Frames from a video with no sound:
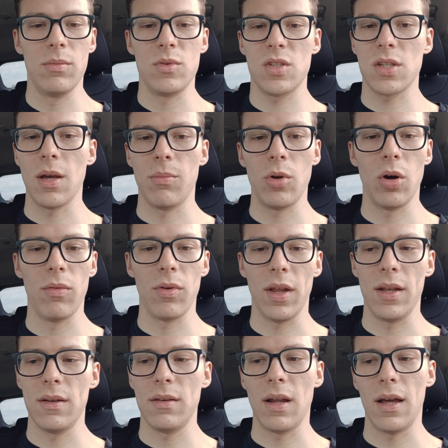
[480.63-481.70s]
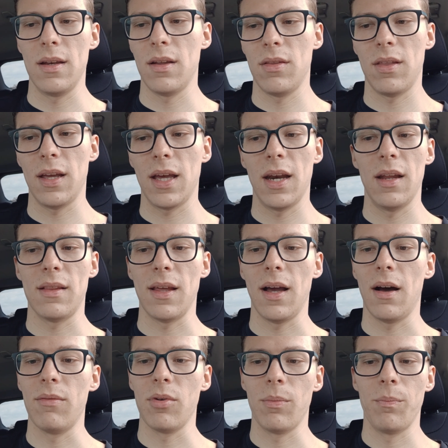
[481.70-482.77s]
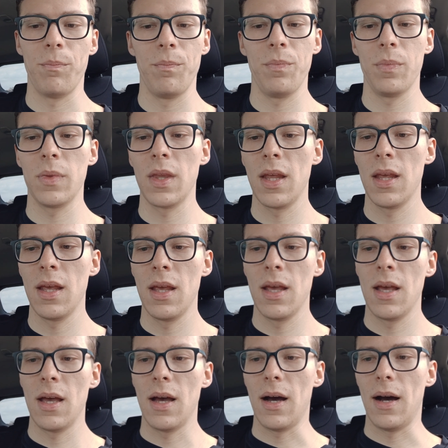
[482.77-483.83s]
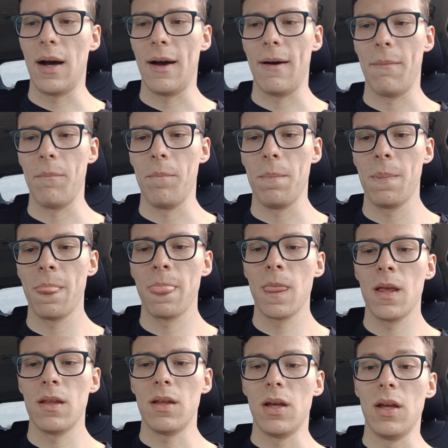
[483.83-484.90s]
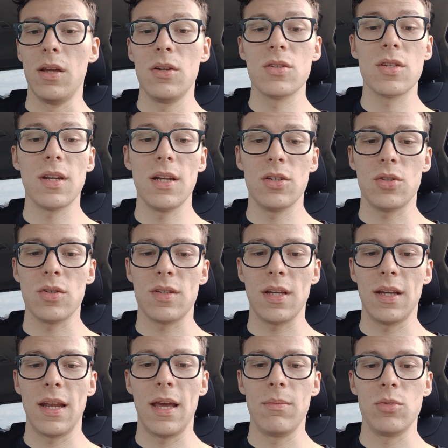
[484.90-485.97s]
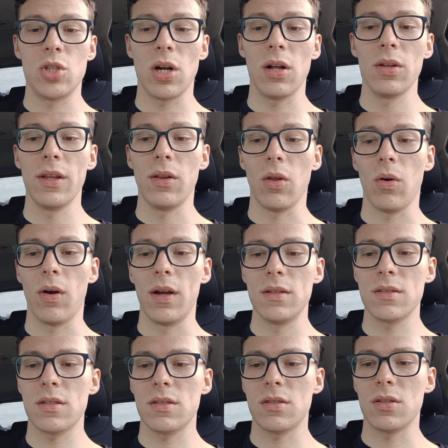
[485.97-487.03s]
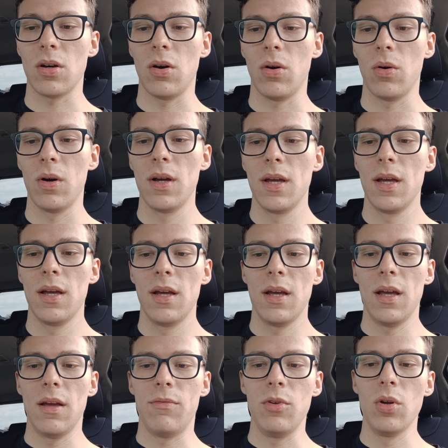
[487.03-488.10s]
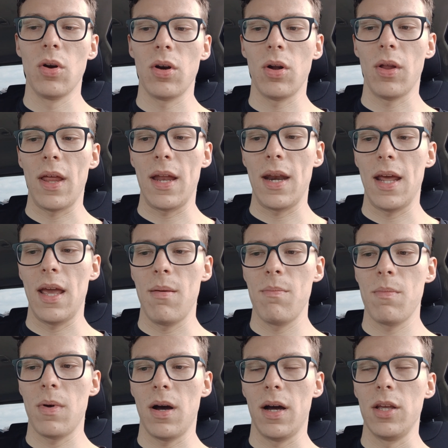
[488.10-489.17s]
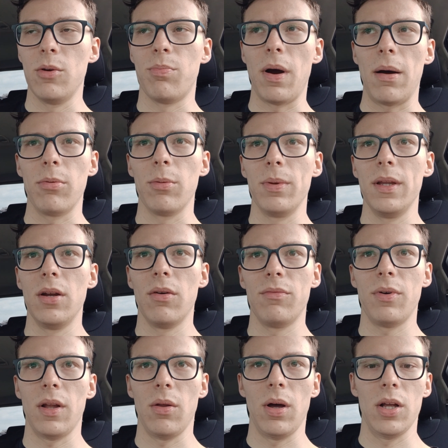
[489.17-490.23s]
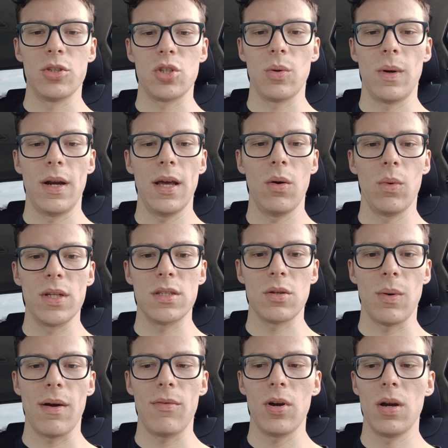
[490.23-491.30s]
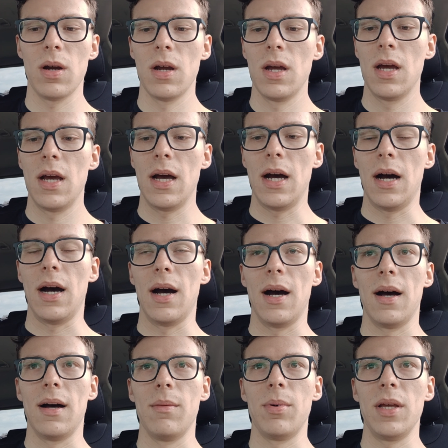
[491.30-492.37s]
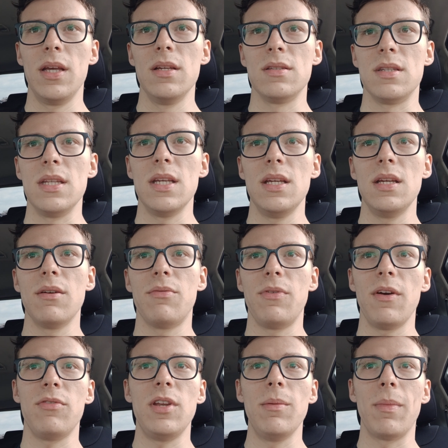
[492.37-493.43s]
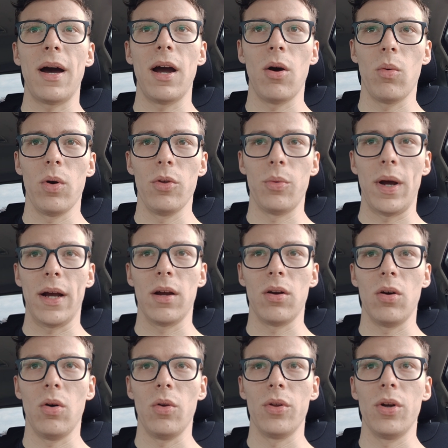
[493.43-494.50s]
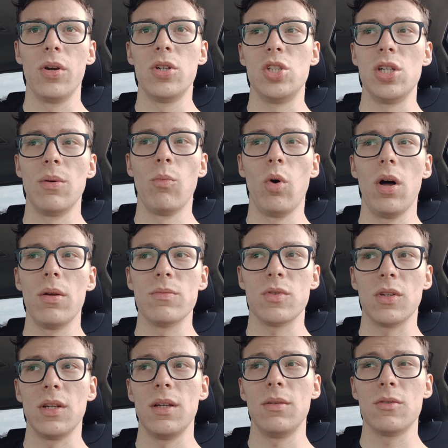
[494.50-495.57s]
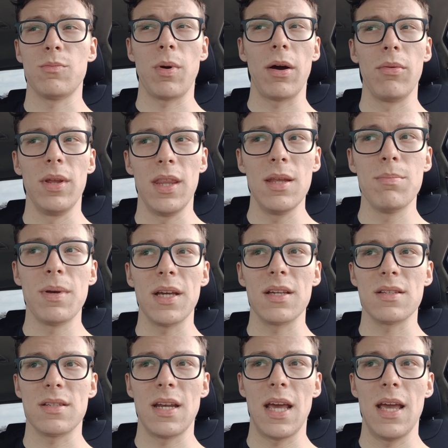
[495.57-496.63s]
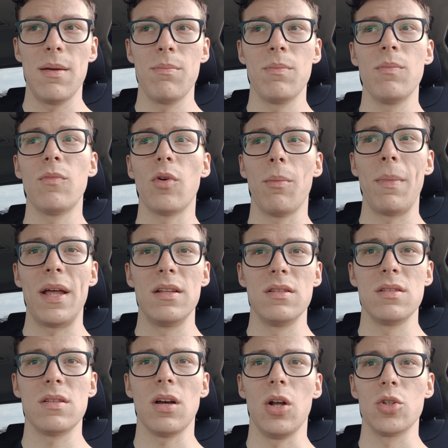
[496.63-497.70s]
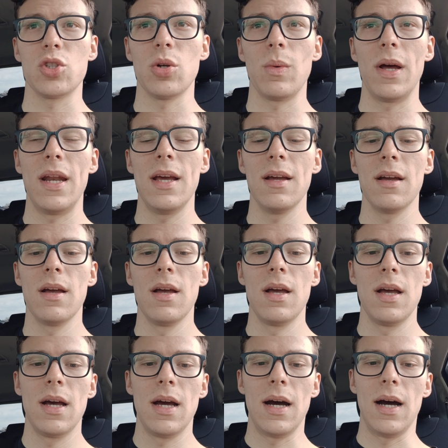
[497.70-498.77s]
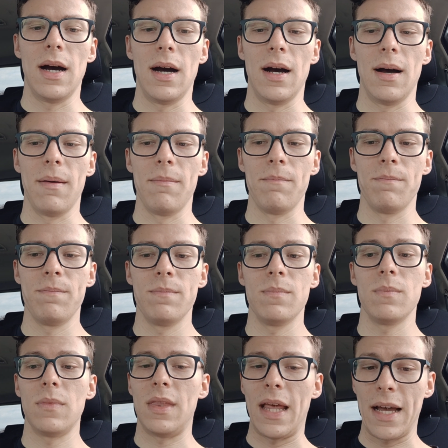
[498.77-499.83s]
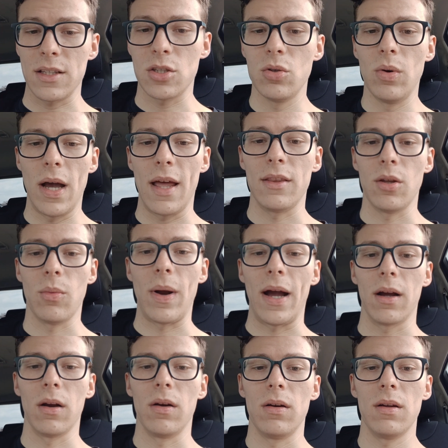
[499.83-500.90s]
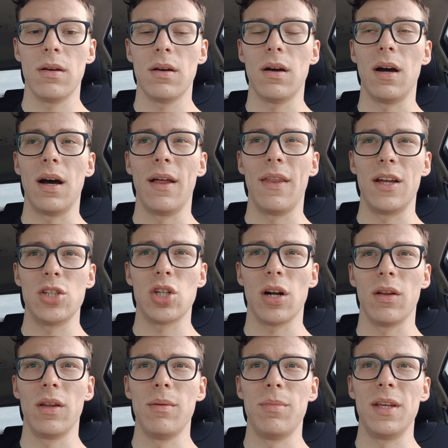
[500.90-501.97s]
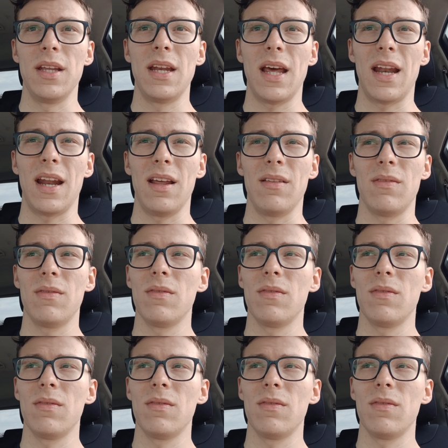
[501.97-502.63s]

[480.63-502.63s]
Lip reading: skimmed over that I didn't think anything of them. And here's an interesting name, Charlie Lawrence. So if you don't know that name, you probably don't follow ultra running whatsoever. But he's the 50-mile world record holder. Jim Walmsley is probably the biggest name for men's ultra running. That's who had the record that Charlie beat, and I